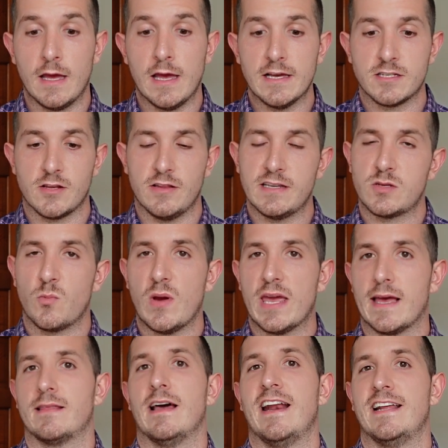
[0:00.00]
So this week I
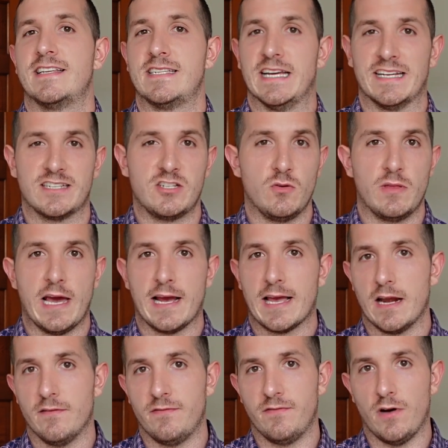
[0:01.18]
thought I'd stick to that kind
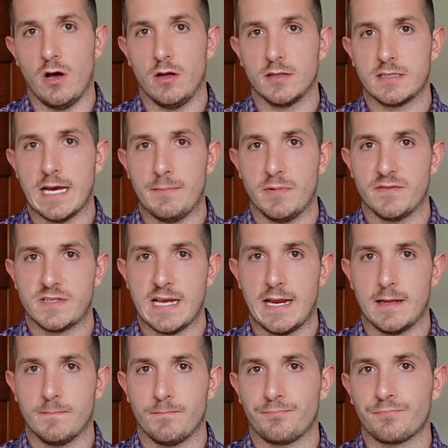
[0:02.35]
of fall type of
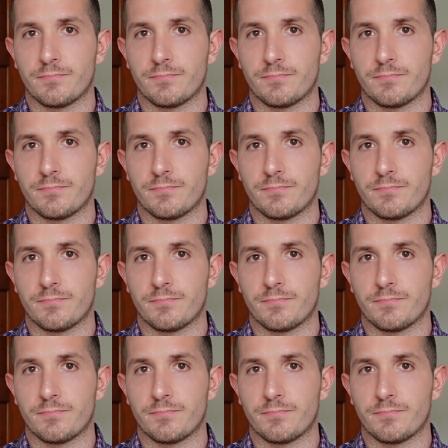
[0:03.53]
setting.